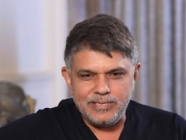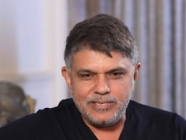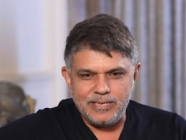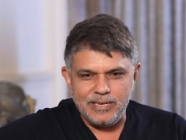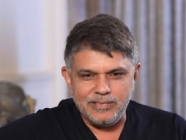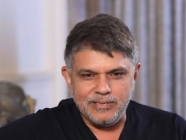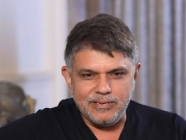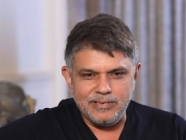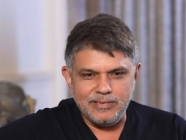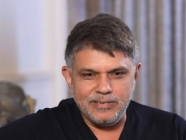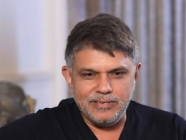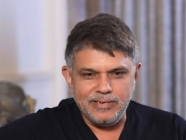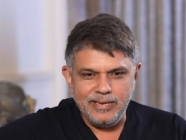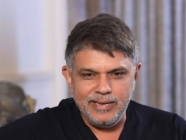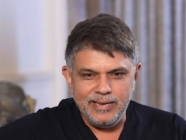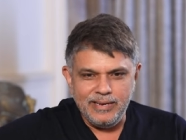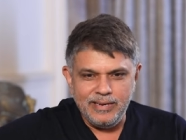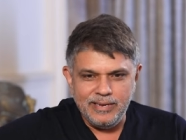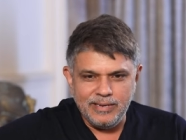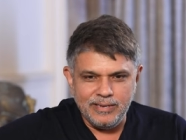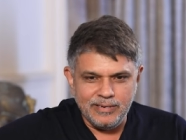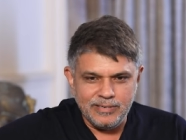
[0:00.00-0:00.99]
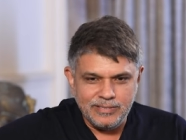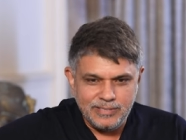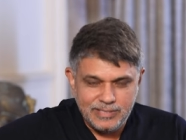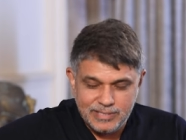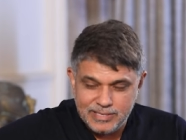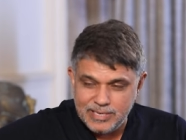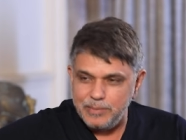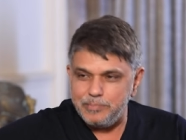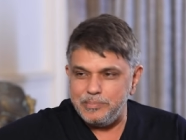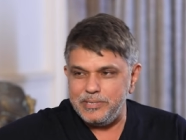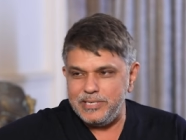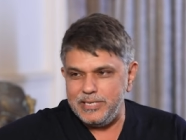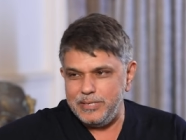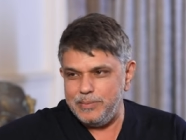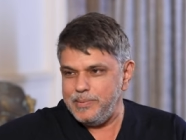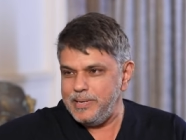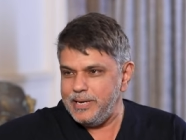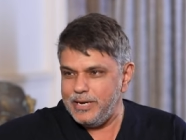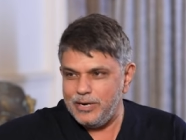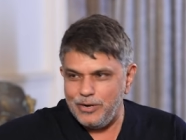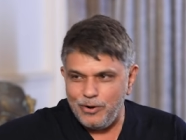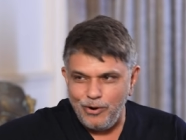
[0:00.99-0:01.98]
other
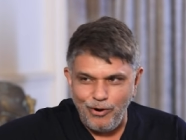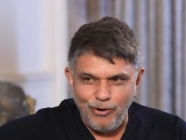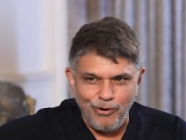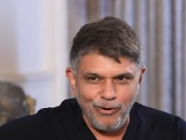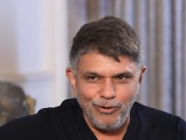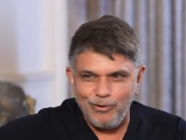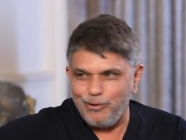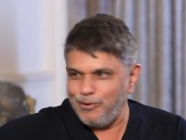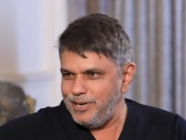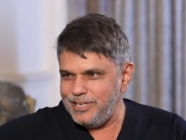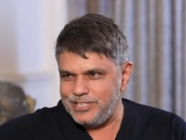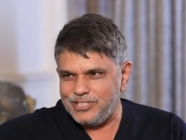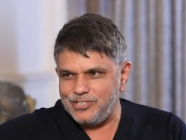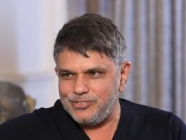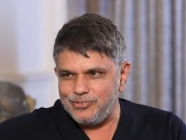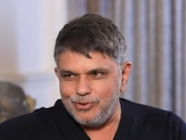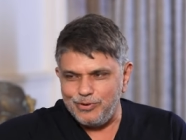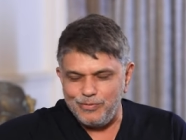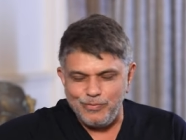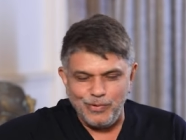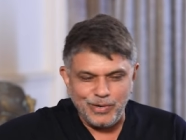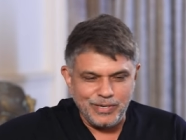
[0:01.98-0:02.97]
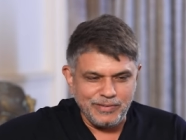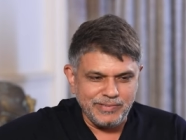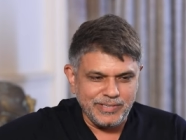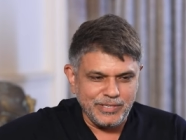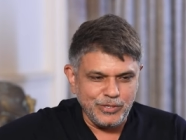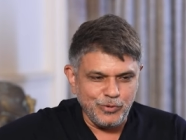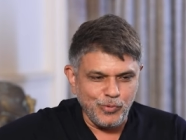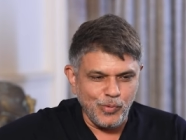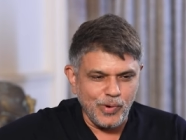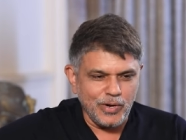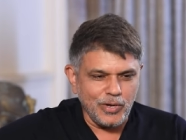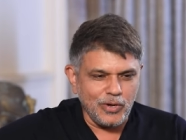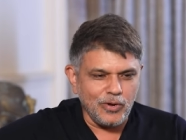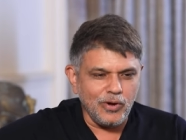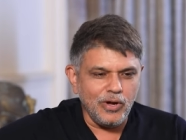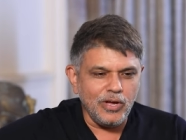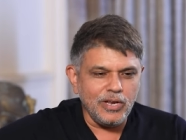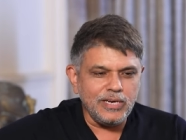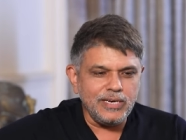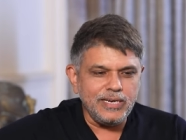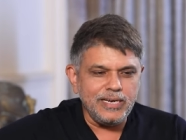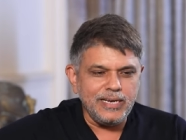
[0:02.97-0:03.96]
dyslipidemia or cholesterol, whatever you want to
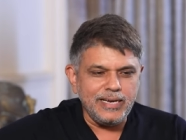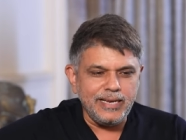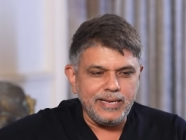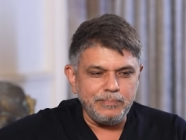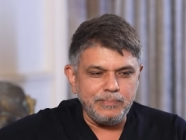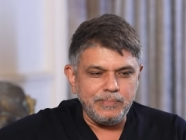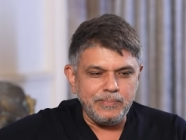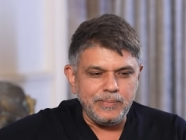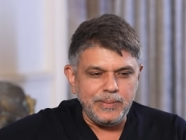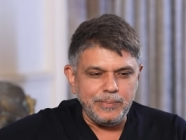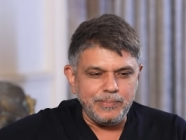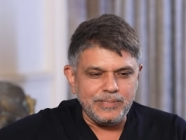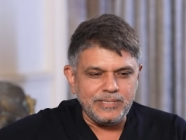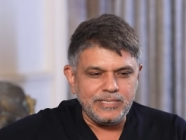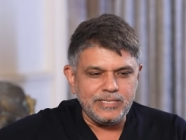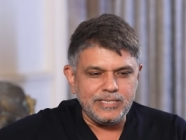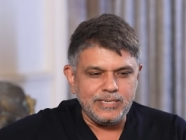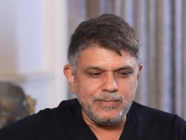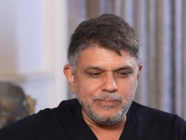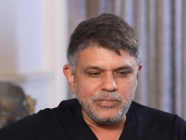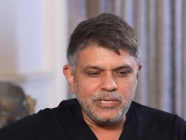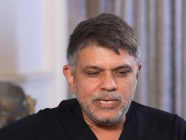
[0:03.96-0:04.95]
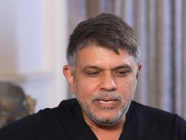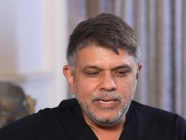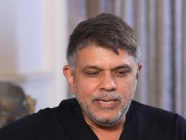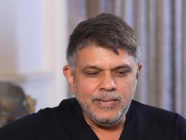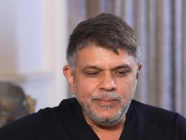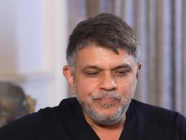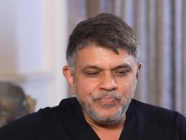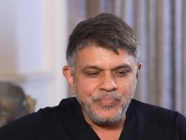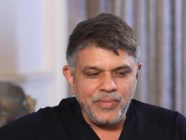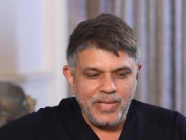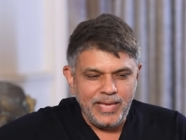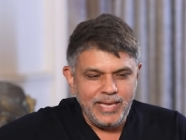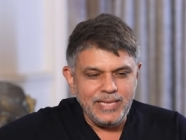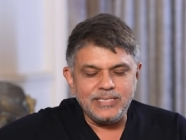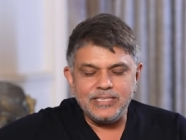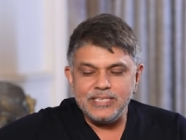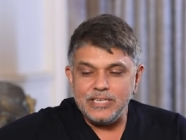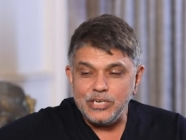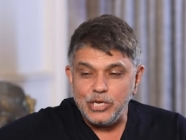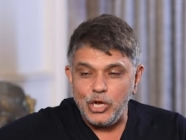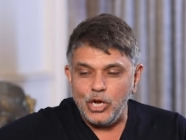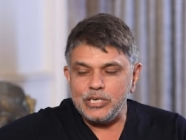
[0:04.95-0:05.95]
call it in lay people's term, is
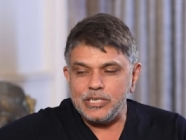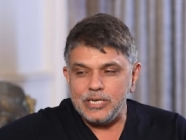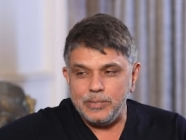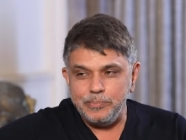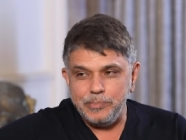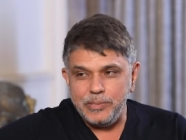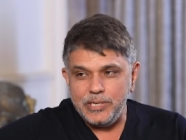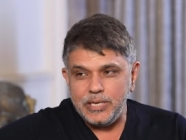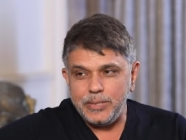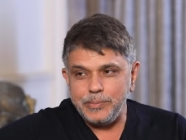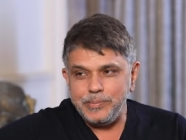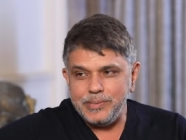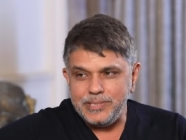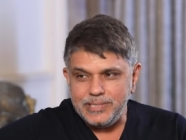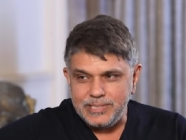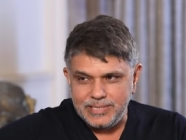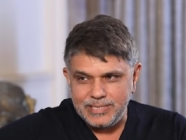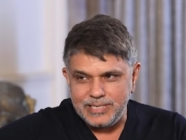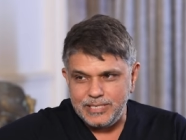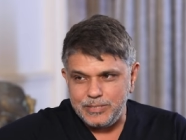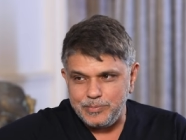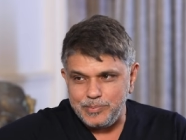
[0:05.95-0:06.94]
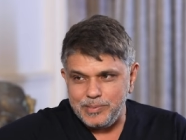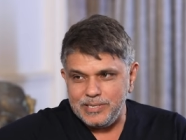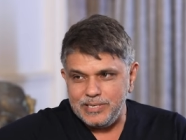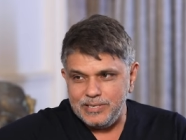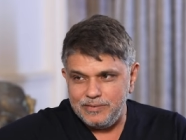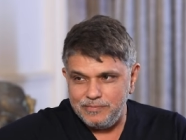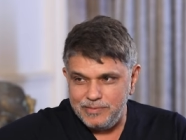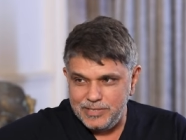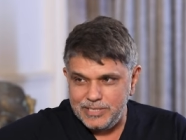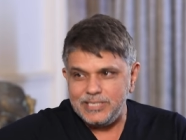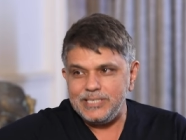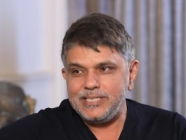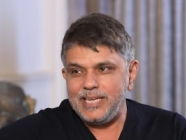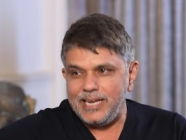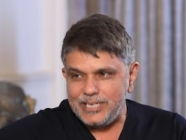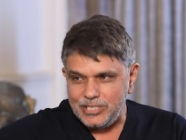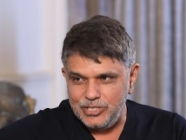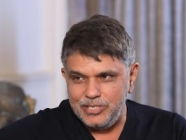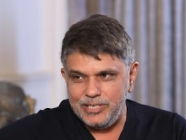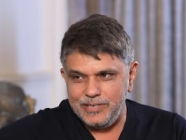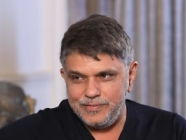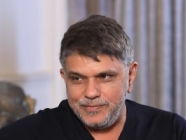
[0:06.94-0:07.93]
the non-communicable disease burden, which is
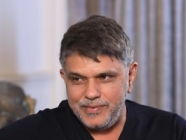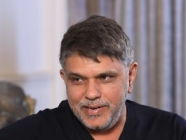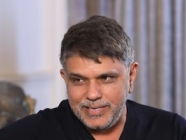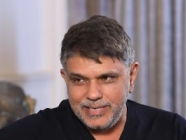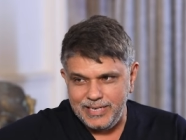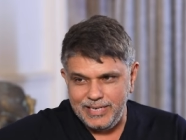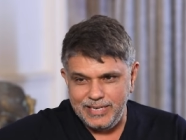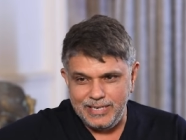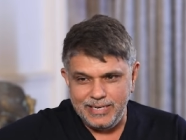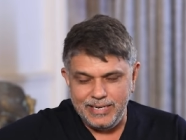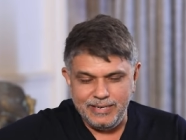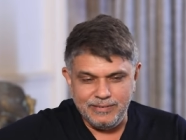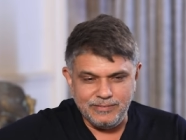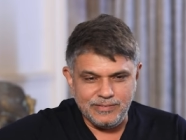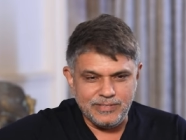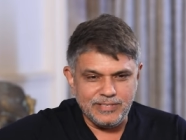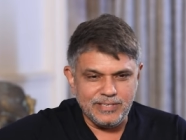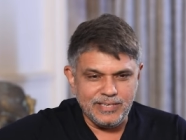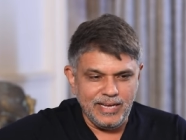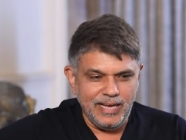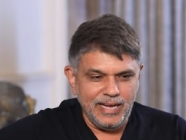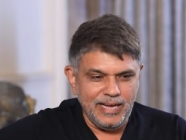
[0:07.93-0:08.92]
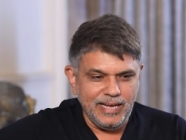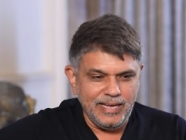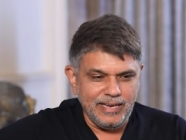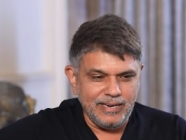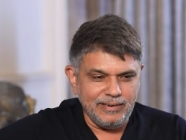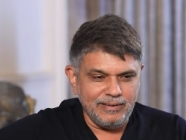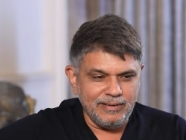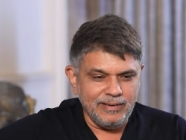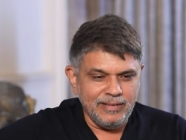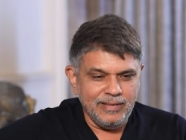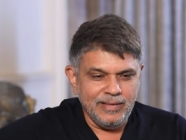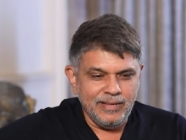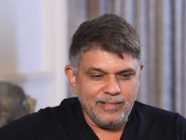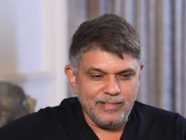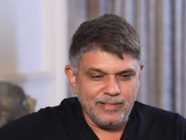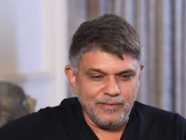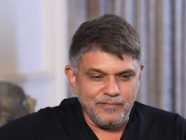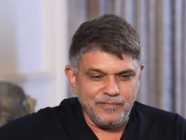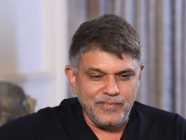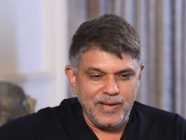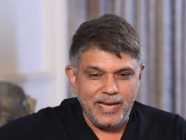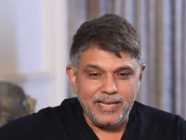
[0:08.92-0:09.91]
actually affecting our lives. And the
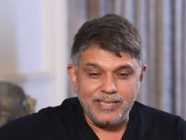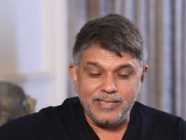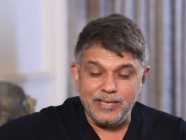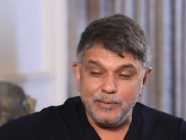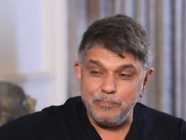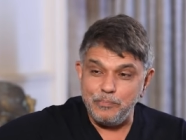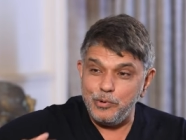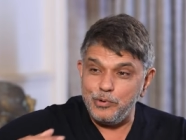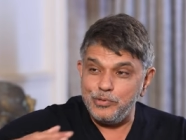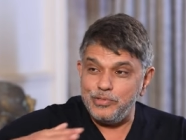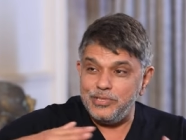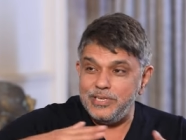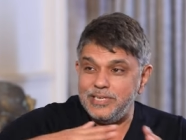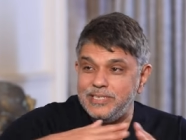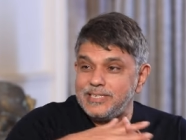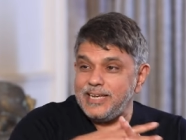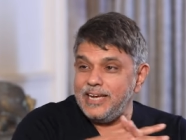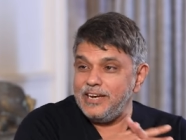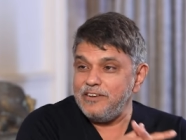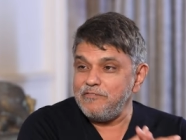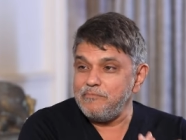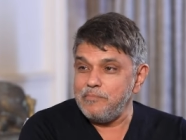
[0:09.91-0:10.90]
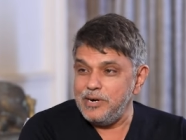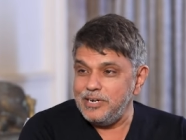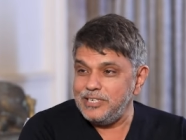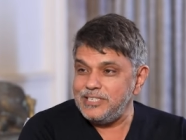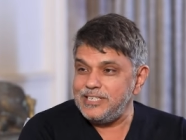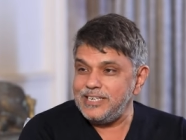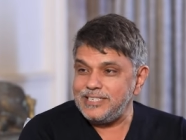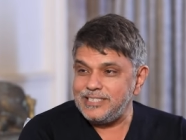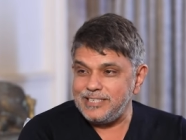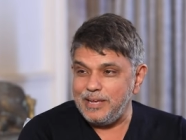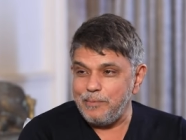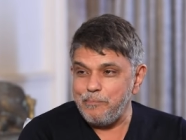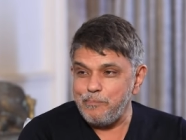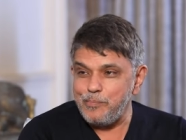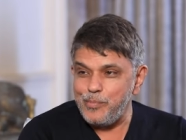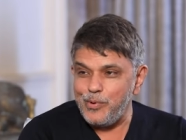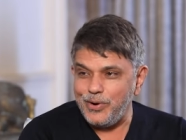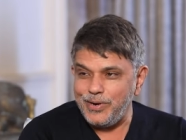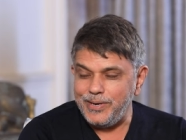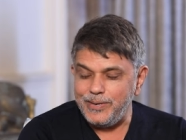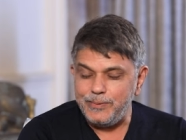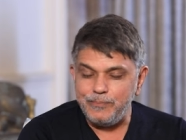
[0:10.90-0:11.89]
fact that both these kind of merge at some
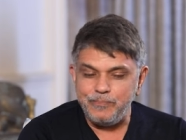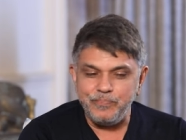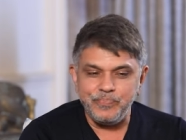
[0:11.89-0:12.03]
point